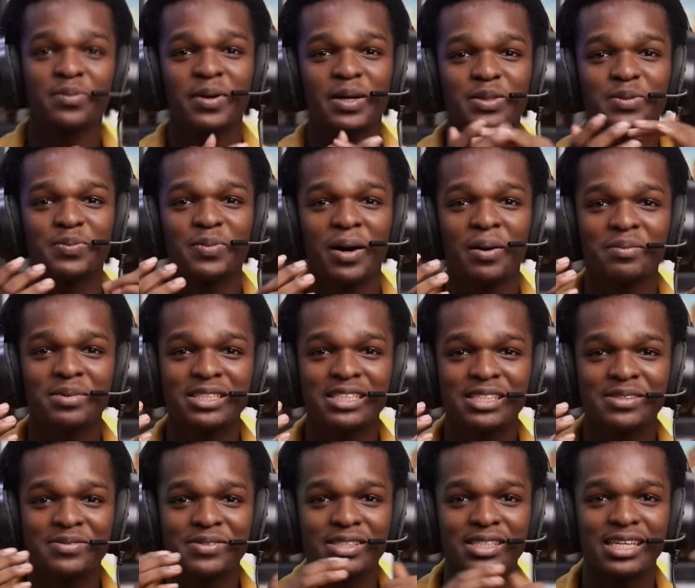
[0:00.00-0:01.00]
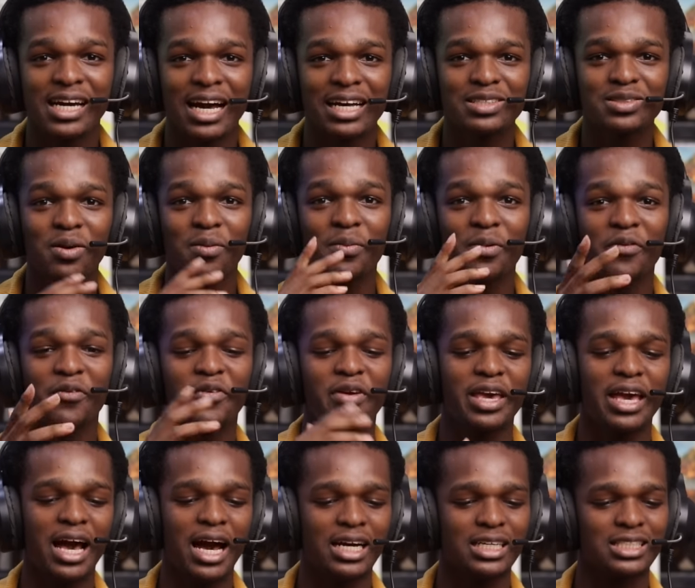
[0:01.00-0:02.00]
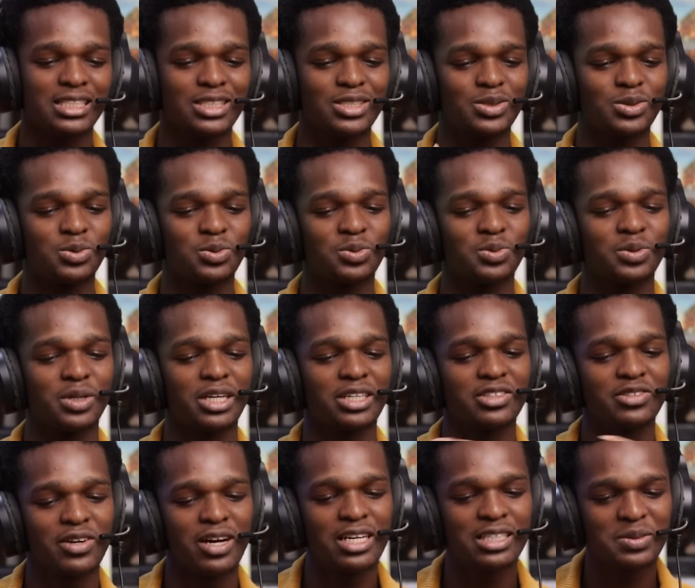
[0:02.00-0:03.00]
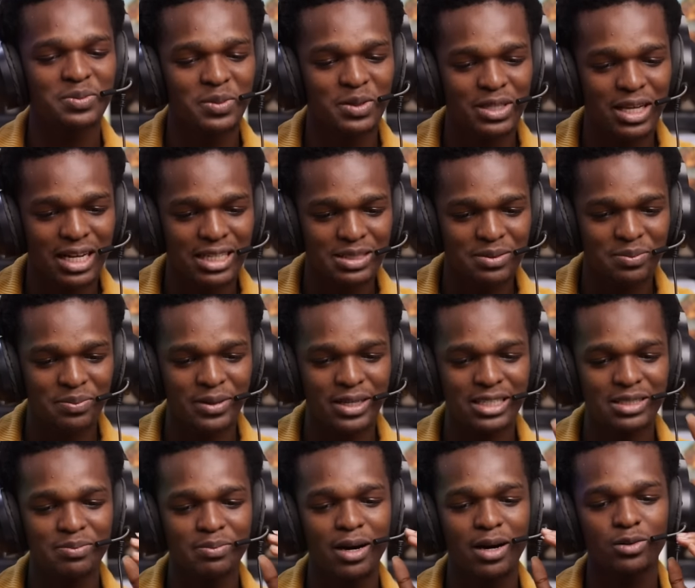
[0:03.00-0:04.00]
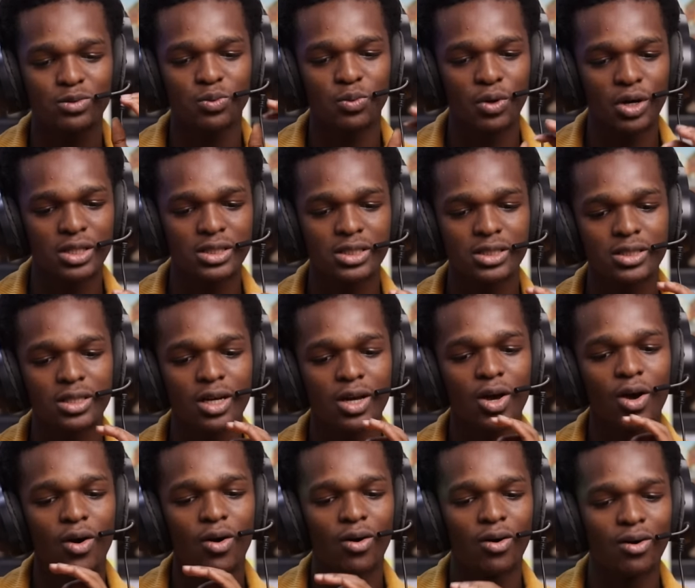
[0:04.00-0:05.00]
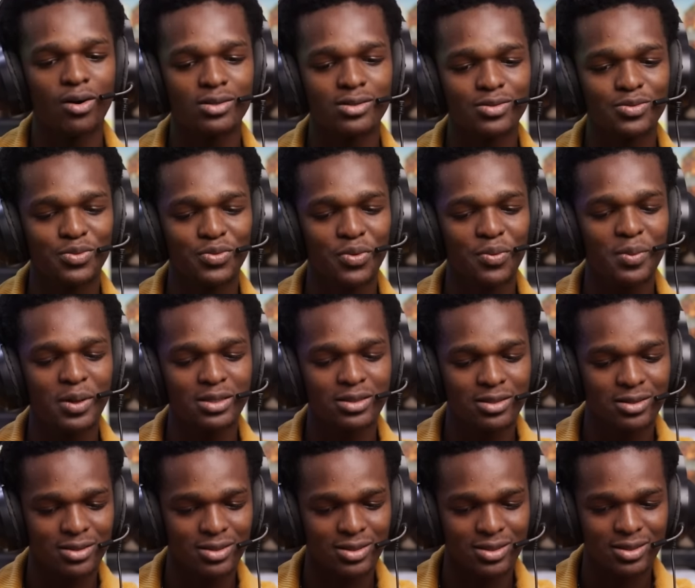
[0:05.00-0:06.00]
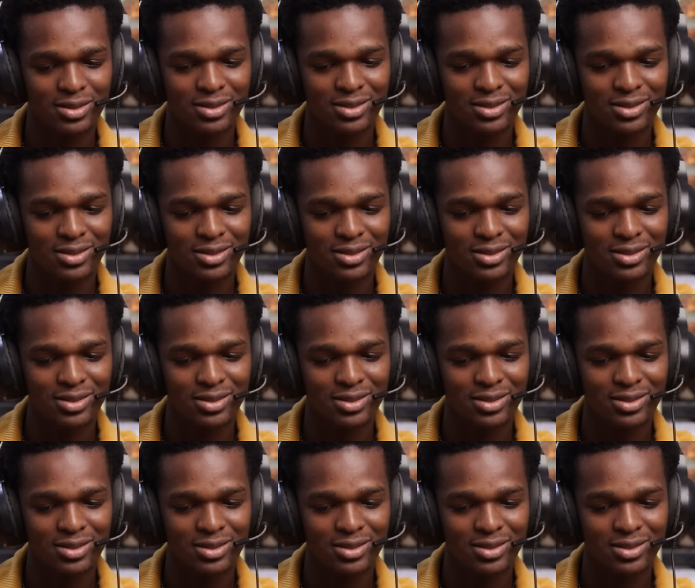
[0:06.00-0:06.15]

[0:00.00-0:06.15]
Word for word: welcome back to Bambi TV. Guys, we're going to be reacting to a trans mother debate Walsh on womanhood.